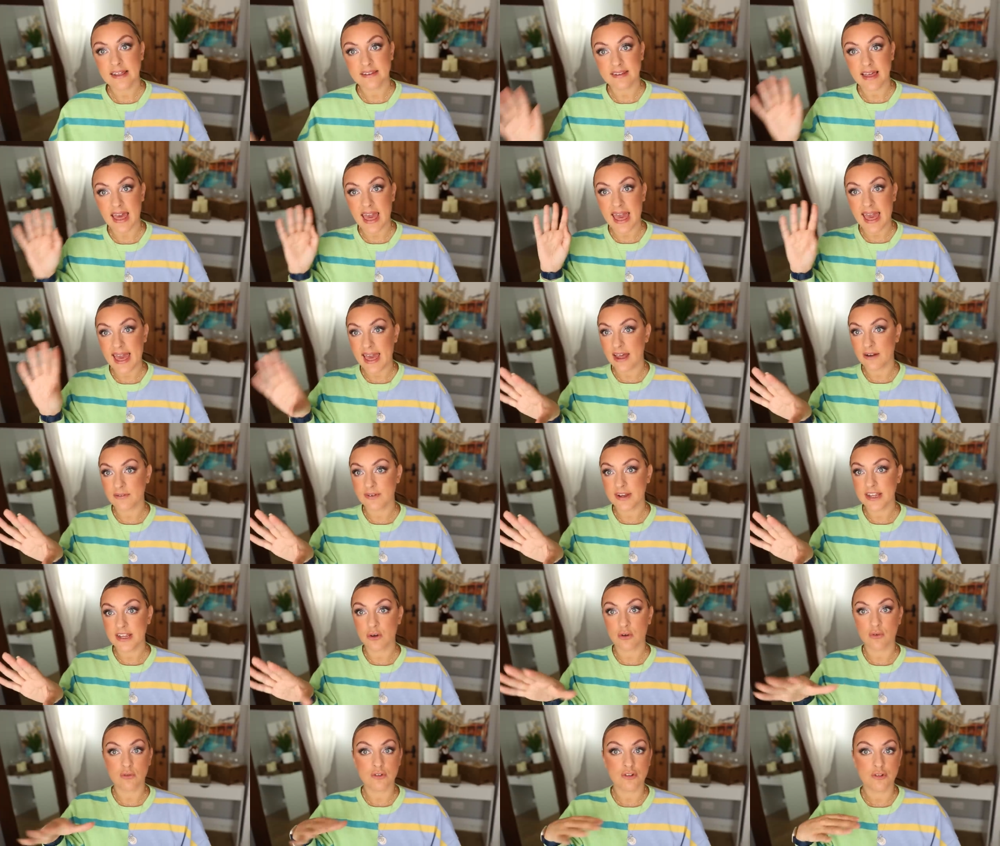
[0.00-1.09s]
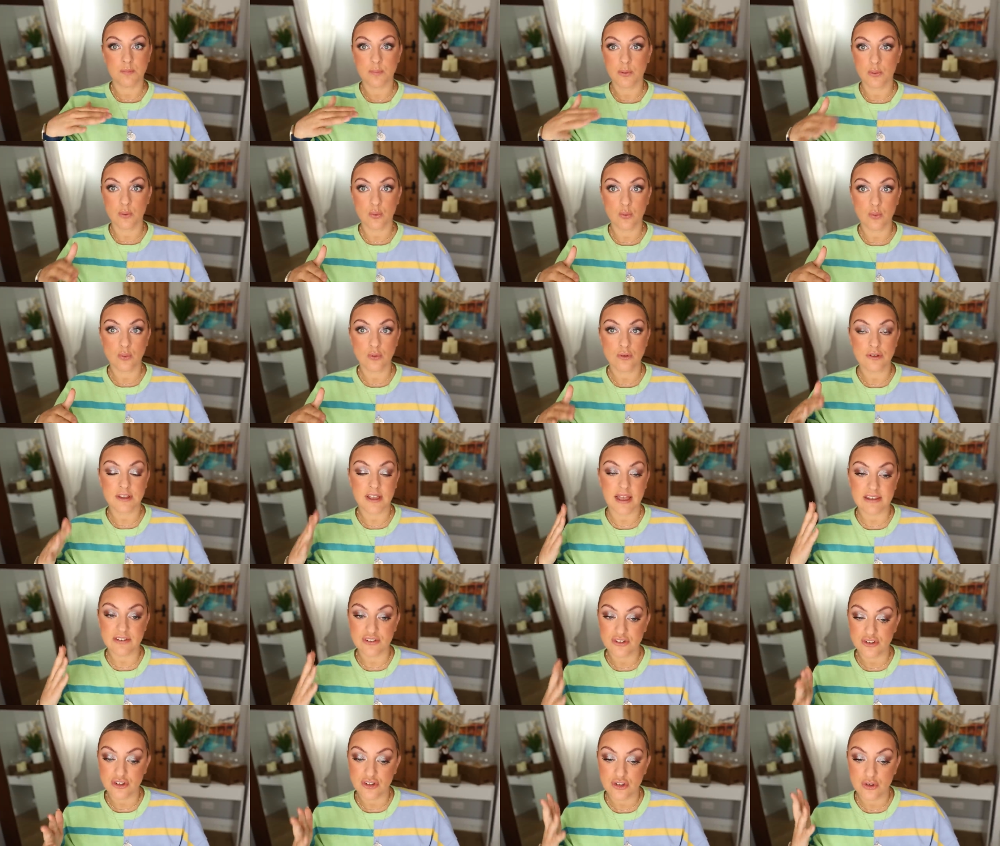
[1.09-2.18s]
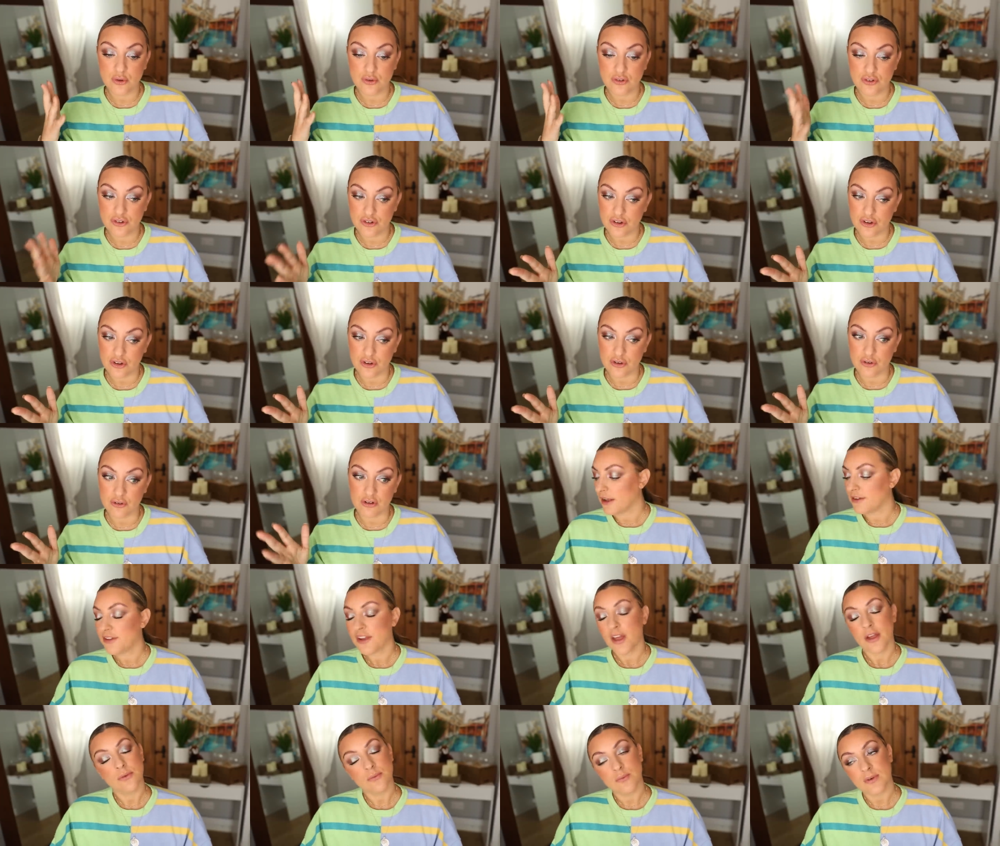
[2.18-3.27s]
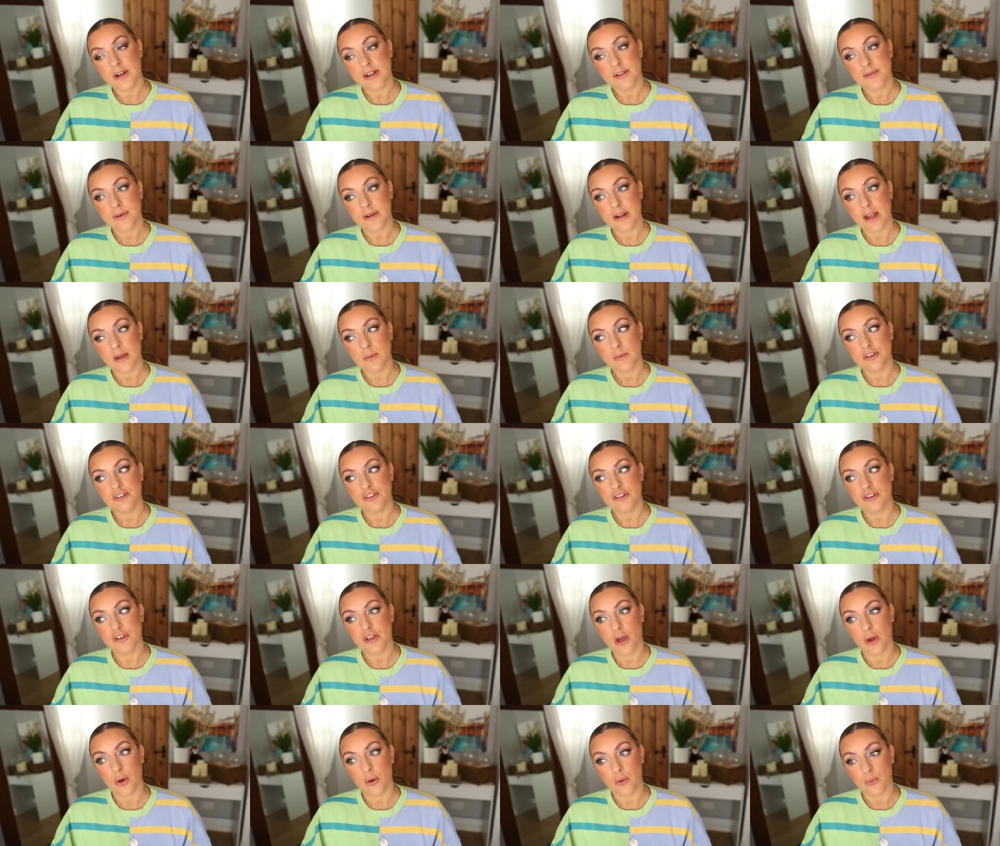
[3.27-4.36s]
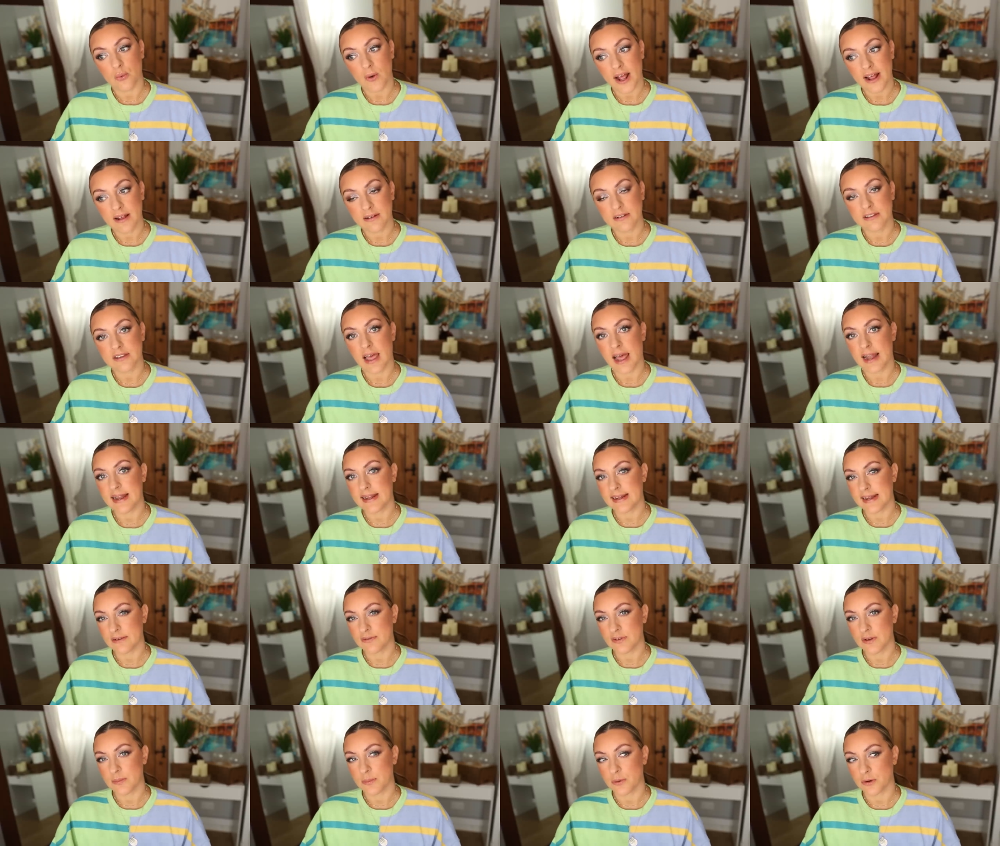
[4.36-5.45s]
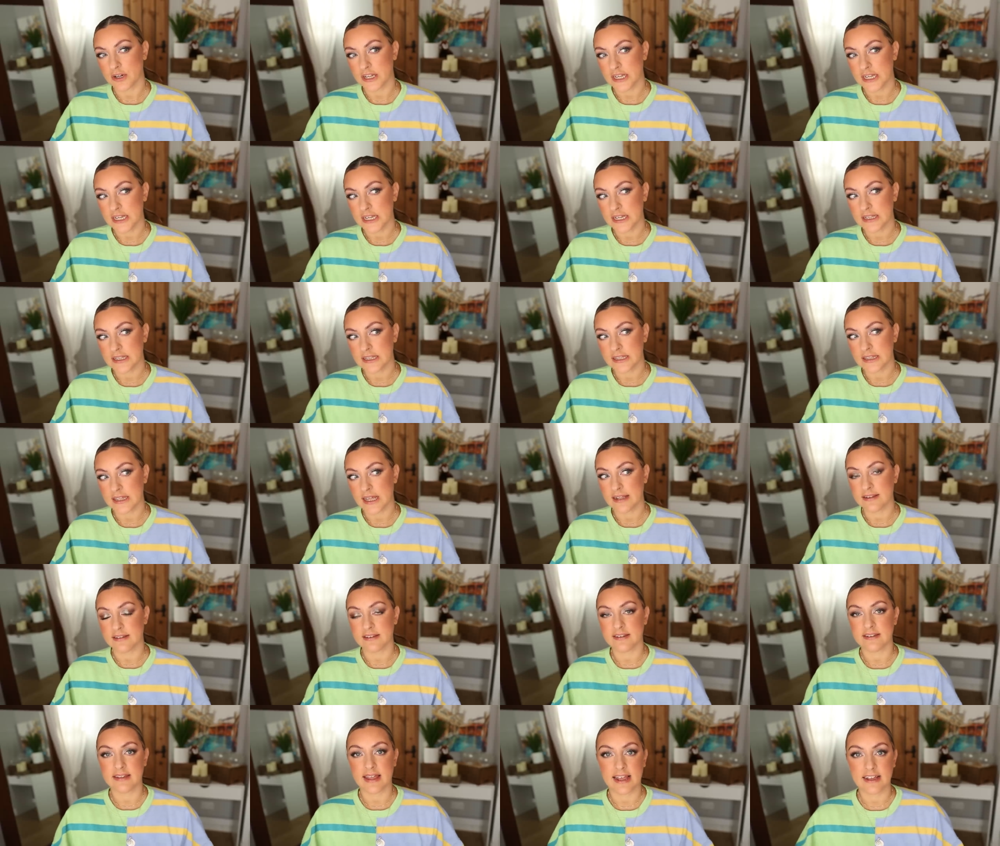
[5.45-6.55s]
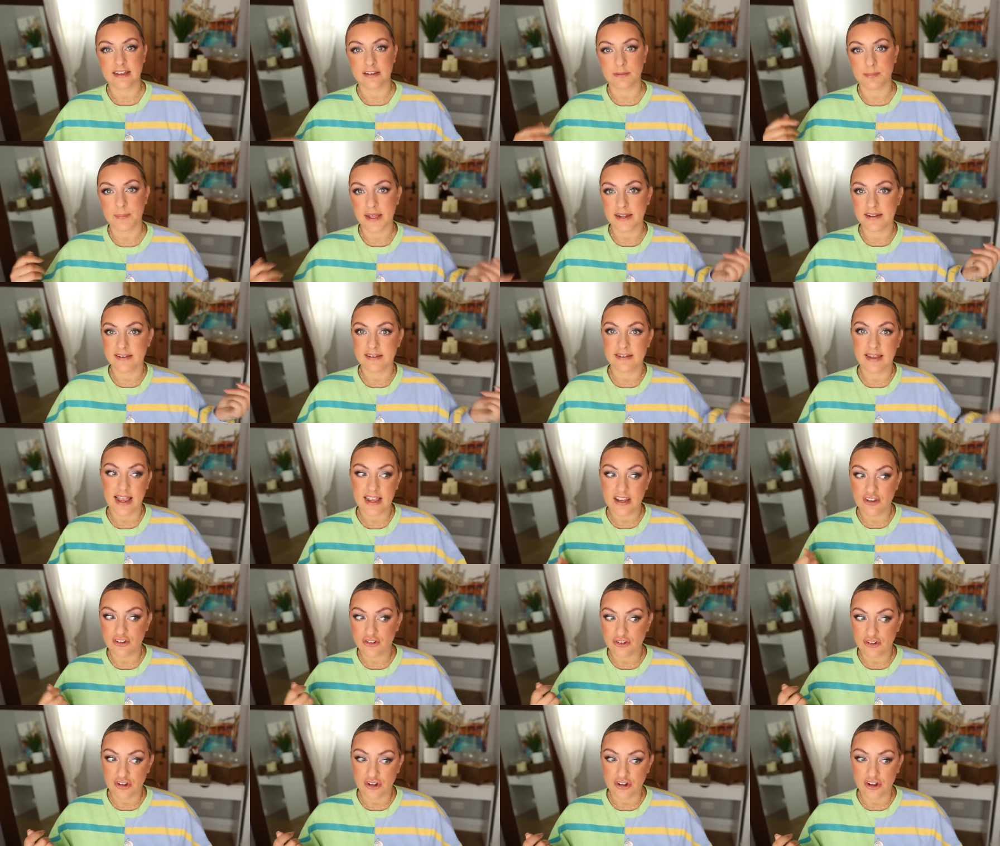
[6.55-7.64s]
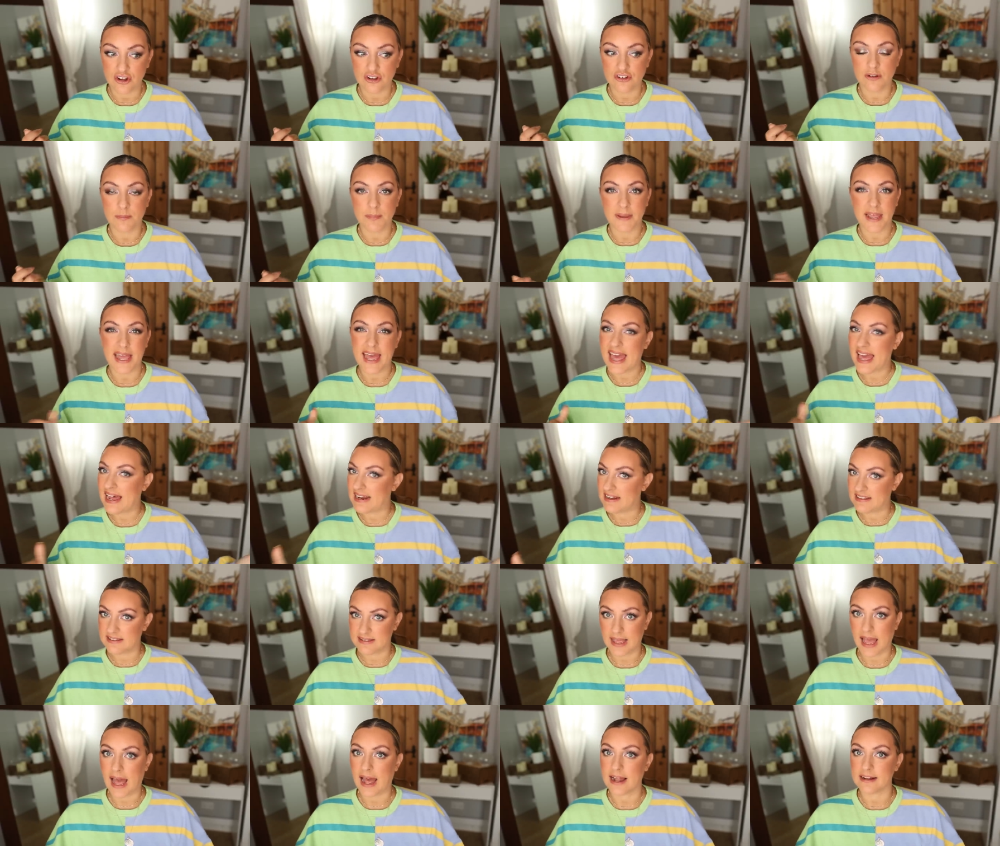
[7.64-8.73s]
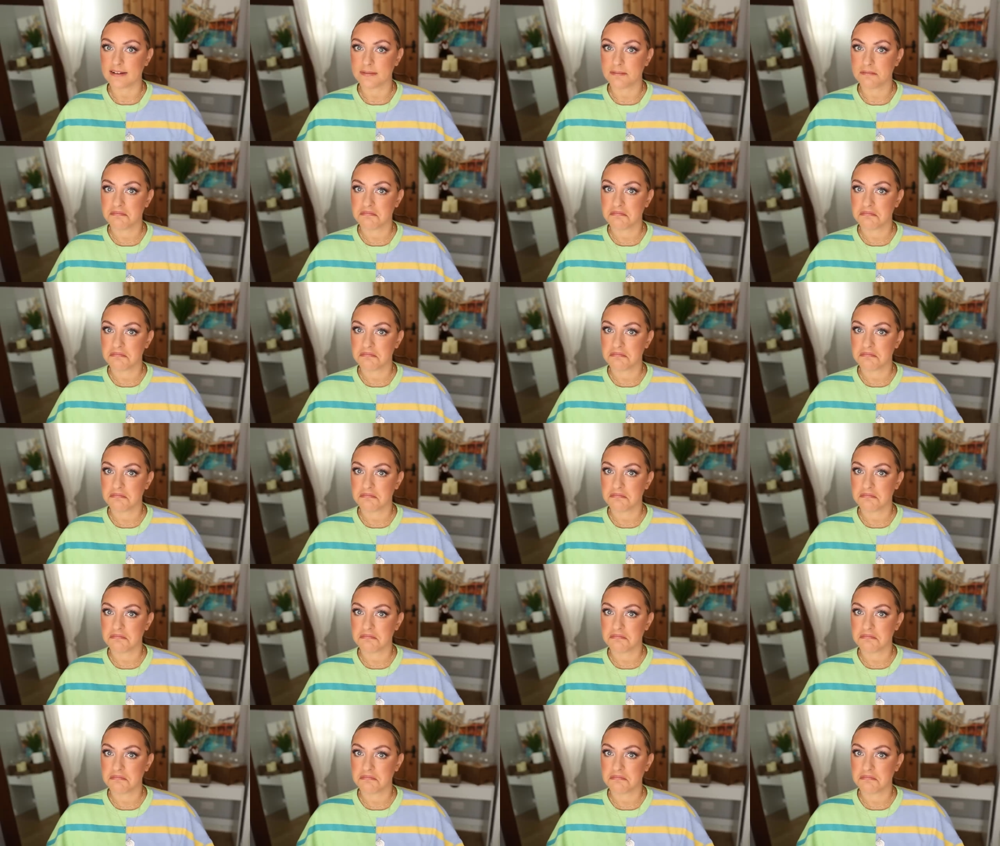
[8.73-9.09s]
as hairy or as bald as you choose. I don't really feel like we should go around telling everybody that there's this expectation to be a hairless cat.